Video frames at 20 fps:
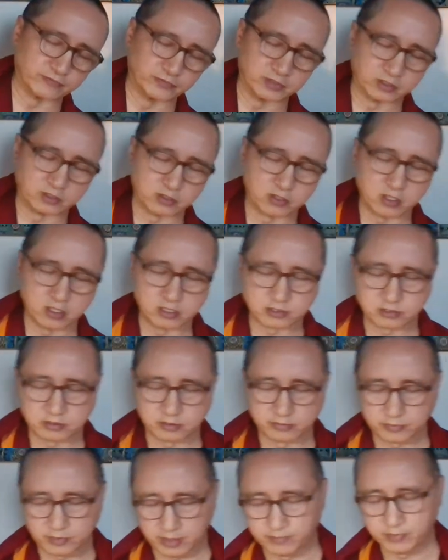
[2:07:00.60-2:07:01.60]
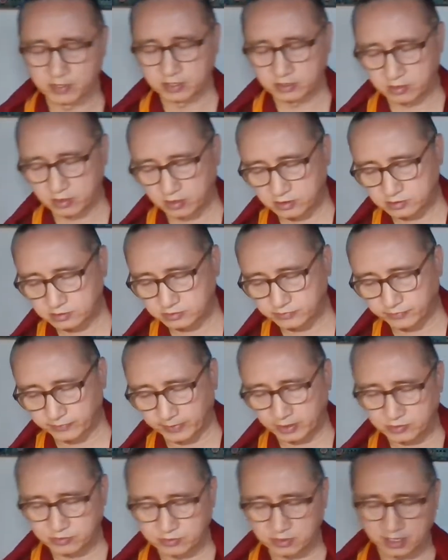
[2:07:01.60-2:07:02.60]
for the cause of complete cause for
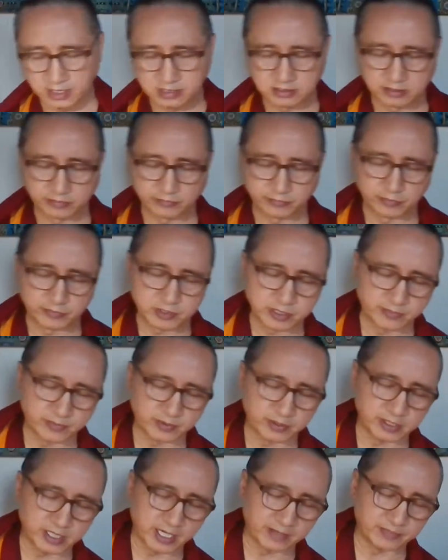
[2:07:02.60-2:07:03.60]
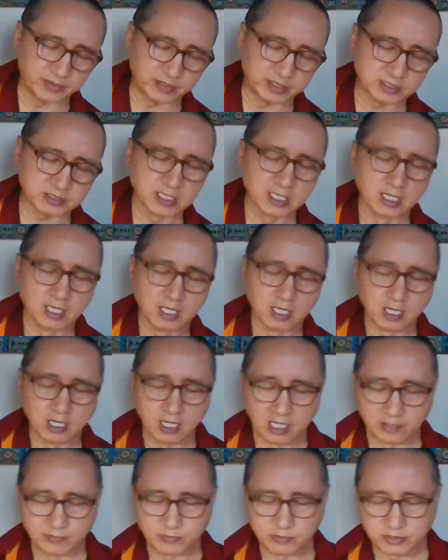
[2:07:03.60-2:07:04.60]
actualizing from temporary happiness
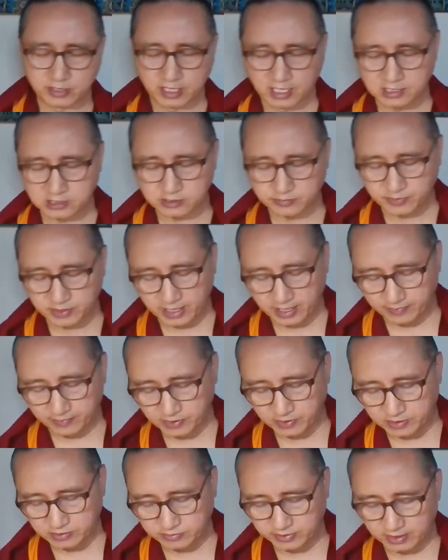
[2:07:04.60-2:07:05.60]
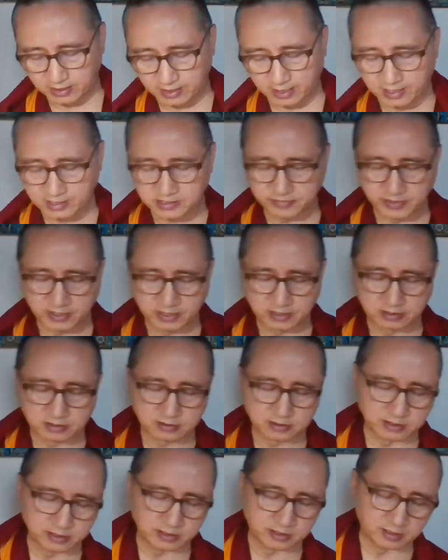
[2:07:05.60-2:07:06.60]
up to the ultimate happiness or enlightenment
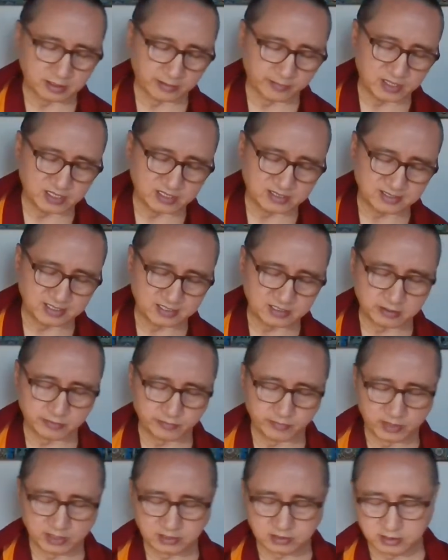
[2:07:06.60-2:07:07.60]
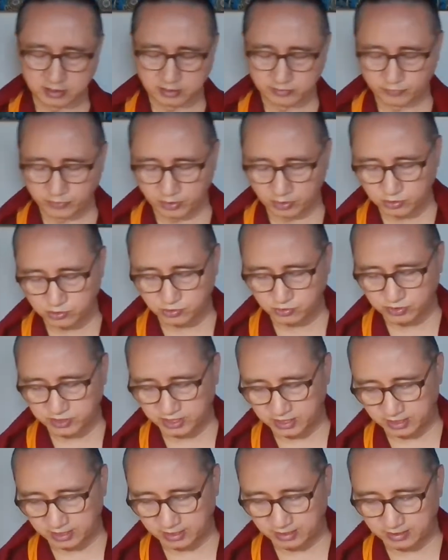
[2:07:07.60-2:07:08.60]
in numberless sentient beings. And we also
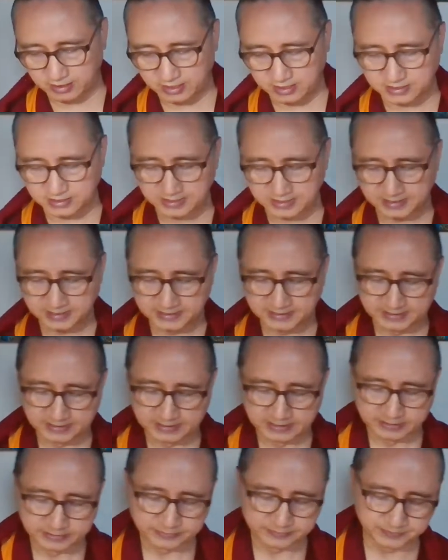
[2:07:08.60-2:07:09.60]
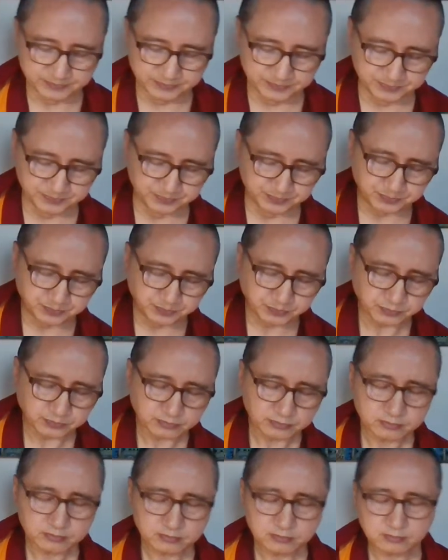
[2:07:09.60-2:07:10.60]
dedicate this
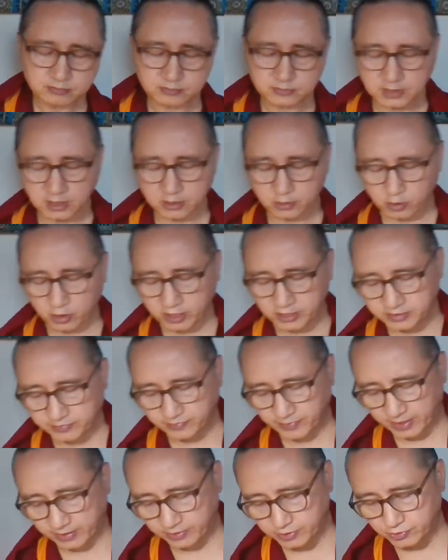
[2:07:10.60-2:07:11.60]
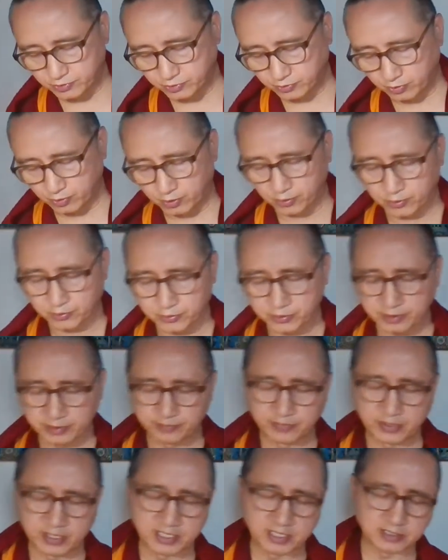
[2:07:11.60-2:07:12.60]
collective merit to all the
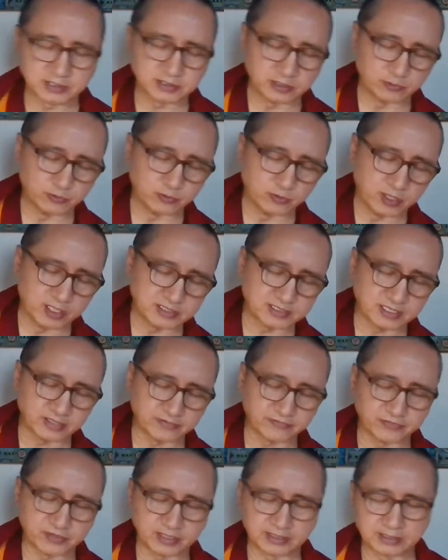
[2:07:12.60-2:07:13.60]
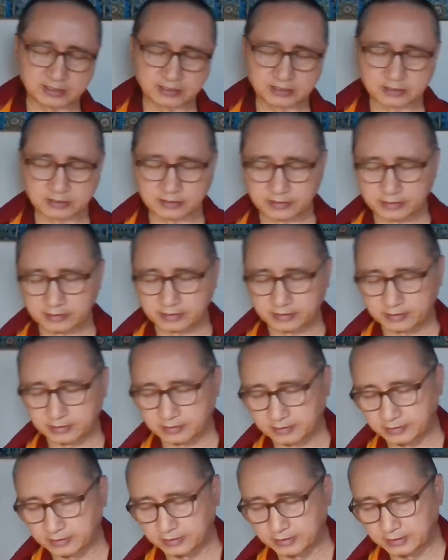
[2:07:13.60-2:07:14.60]
beings who are suffering
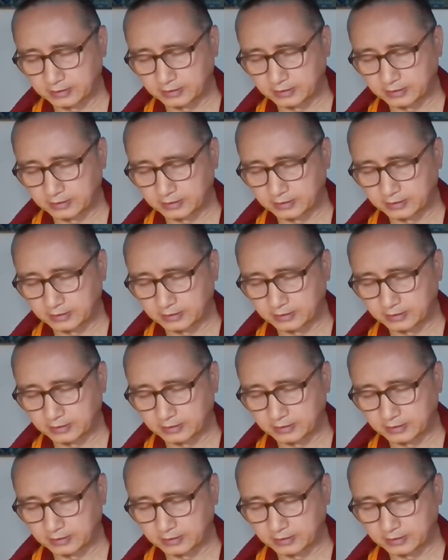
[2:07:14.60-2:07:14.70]
of